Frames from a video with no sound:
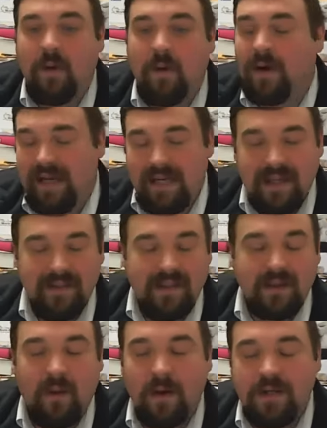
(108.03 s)
or any of
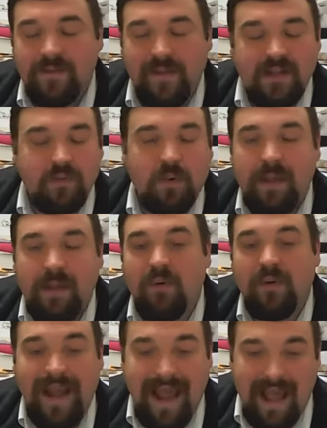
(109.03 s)
the large events where
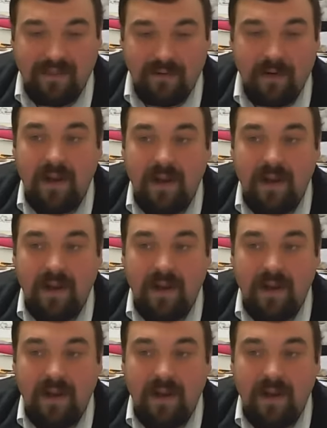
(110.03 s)
people gather.